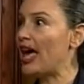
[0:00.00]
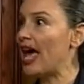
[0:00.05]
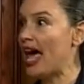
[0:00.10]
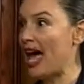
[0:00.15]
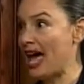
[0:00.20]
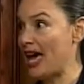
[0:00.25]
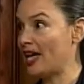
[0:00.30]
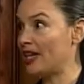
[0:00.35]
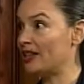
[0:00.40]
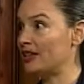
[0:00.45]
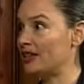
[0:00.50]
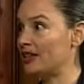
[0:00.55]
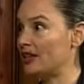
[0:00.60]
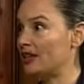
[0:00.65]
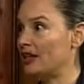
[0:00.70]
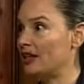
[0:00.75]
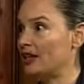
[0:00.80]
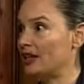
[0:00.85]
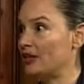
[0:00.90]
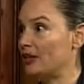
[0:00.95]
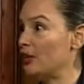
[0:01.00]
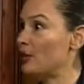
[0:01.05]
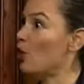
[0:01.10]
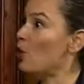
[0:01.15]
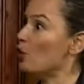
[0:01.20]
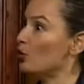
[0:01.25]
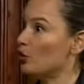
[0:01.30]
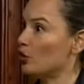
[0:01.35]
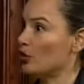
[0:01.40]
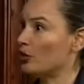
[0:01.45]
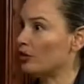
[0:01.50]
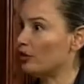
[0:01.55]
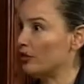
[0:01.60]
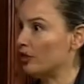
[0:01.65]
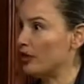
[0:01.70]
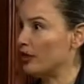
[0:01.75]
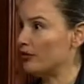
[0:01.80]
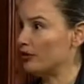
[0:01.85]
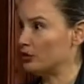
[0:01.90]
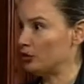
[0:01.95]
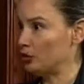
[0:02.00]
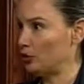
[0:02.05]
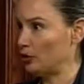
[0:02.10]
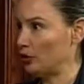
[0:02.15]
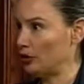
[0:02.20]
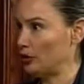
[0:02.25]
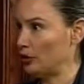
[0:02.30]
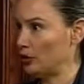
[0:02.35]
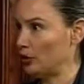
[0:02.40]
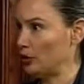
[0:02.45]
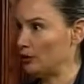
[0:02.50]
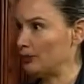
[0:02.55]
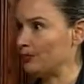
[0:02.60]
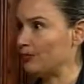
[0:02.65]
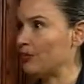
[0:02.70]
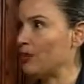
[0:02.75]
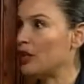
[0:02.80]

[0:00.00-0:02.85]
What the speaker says: and the owner of the student loan.